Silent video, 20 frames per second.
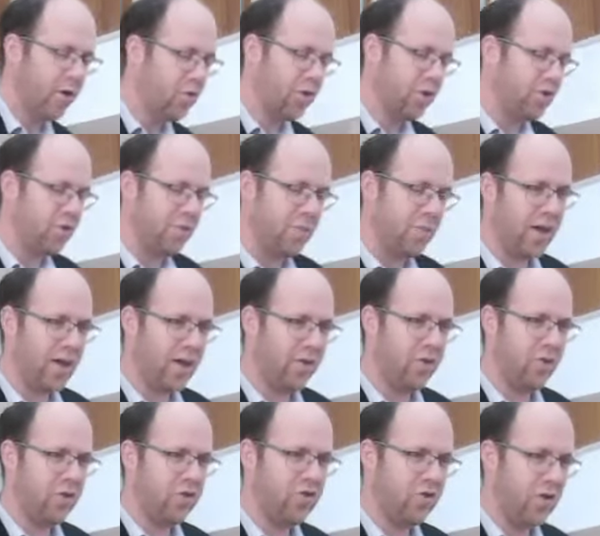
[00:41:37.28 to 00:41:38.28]
that according to many
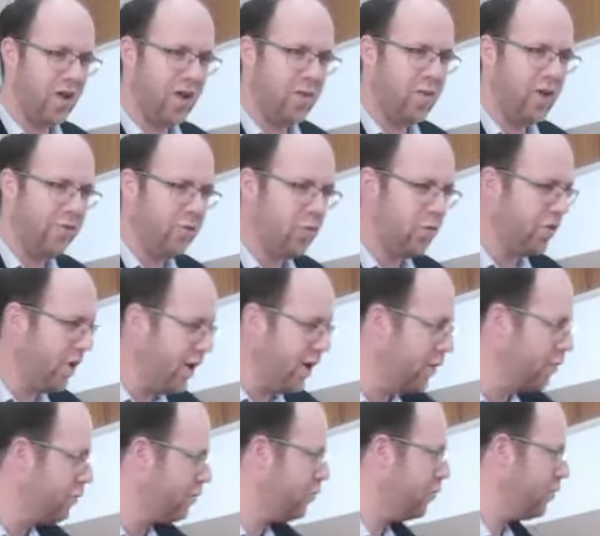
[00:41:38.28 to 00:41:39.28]
of the Rishonim, even with the
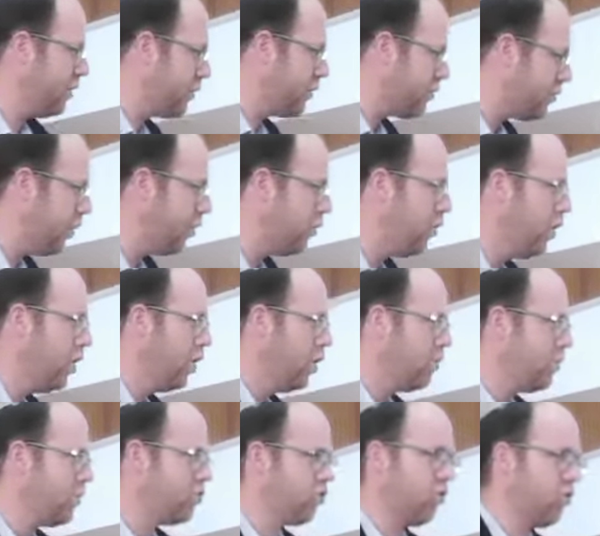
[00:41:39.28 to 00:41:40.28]
liquid food, there is no
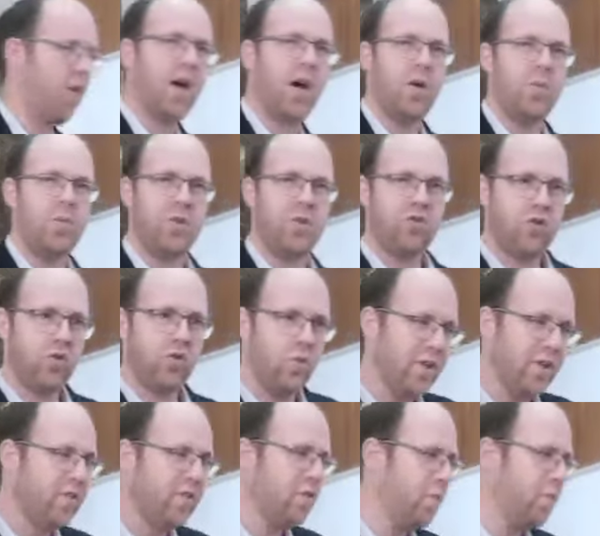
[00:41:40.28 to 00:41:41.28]
Bishul Achar Bishul.
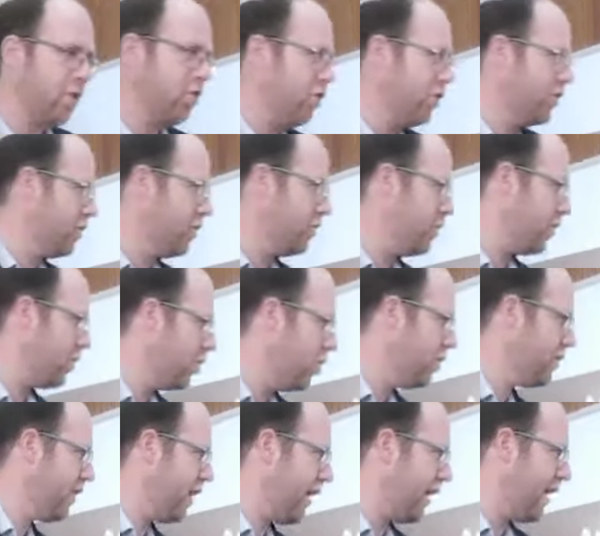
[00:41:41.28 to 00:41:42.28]
Once it's been cooked,
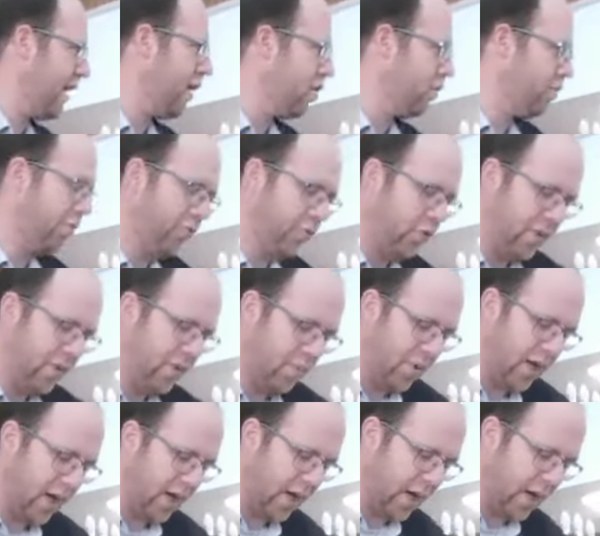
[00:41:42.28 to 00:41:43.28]
and I cannot perform
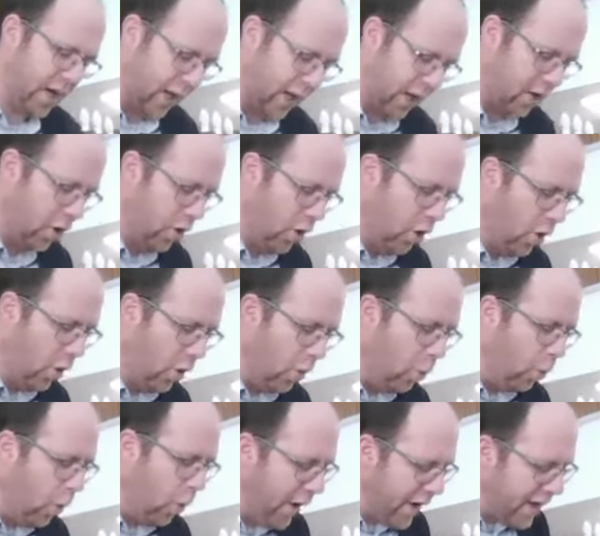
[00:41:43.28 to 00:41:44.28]
that melacha again.
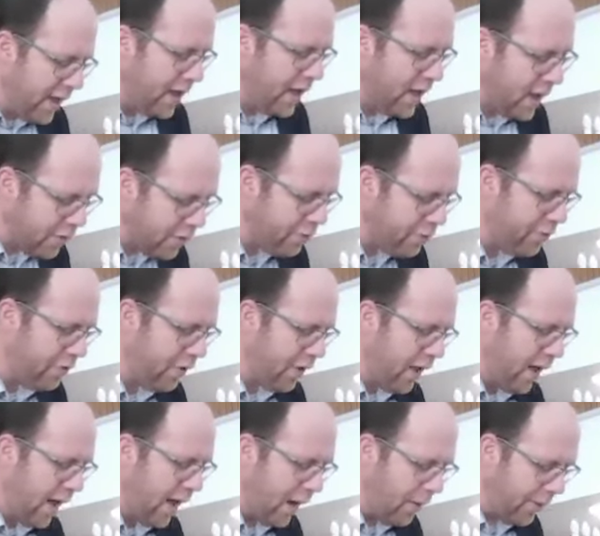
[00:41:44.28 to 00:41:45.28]
What if,
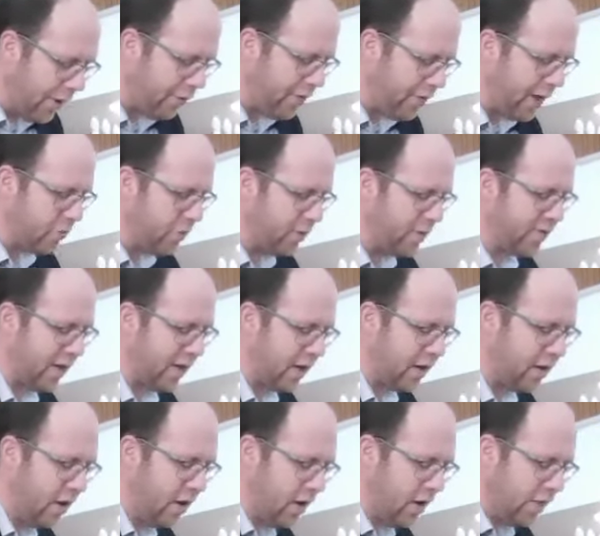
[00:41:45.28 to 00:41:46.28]
however, as we
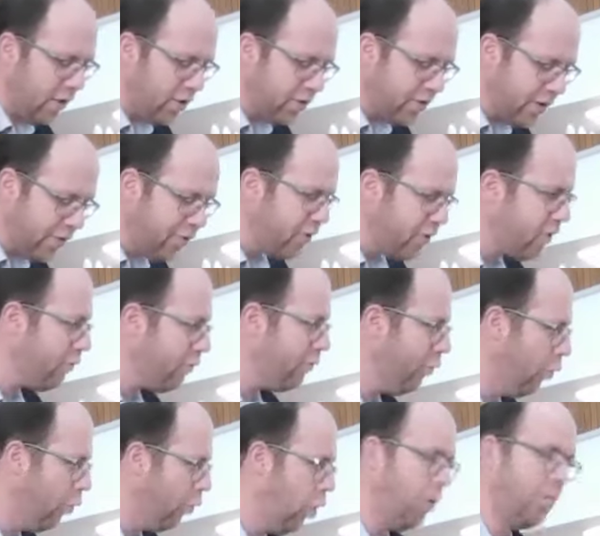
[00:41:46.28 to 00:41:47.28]
said, there are different
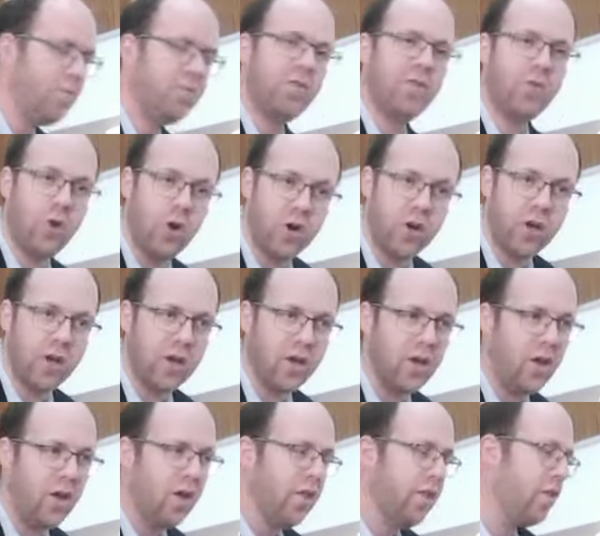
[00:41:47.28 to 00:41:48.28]
forms of
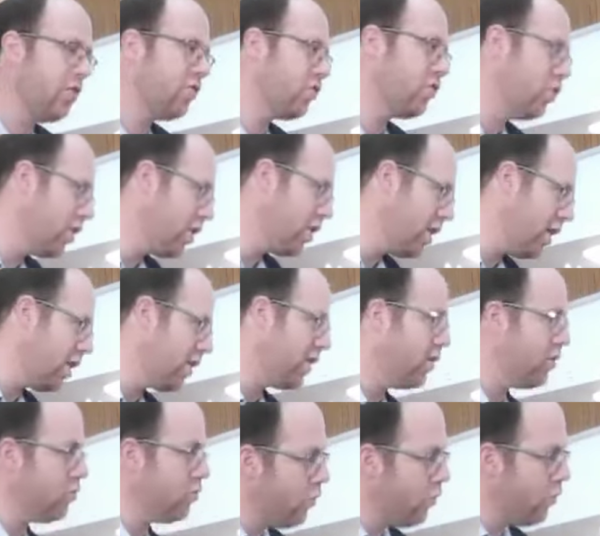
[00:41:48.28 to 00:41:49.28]
cooking? There is
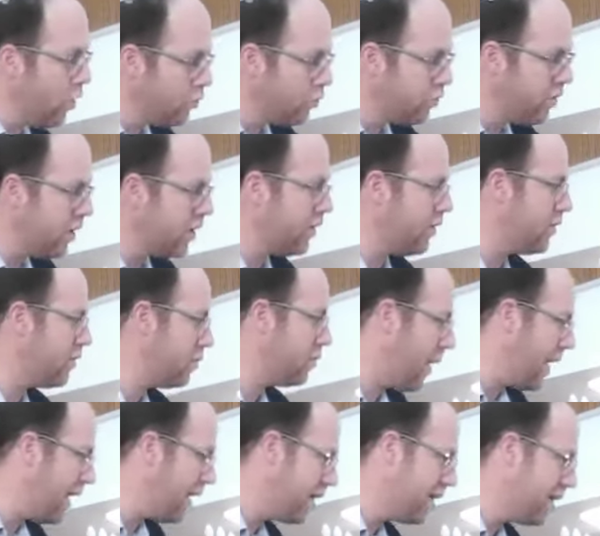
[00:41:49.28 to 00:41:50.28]
cooking, there is roasting, there is
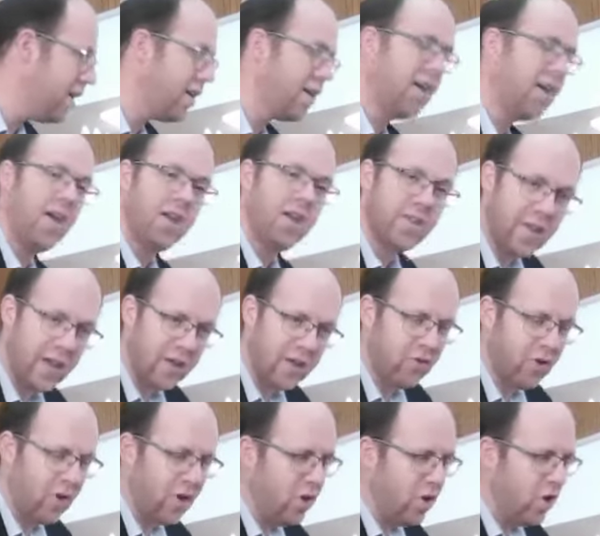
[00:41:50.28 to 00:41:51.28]
baking,
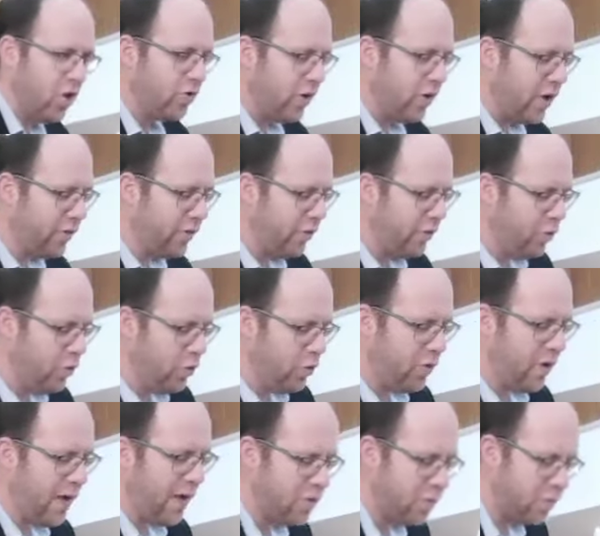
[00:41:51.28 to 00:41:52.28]
etc. So if a
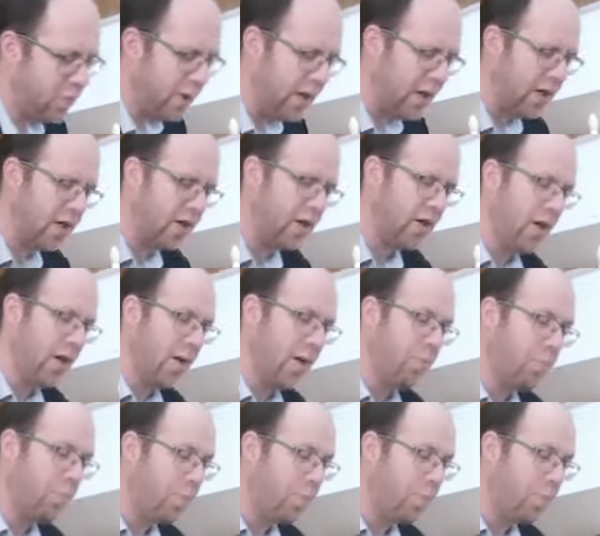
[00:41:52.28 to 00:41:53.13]
food has been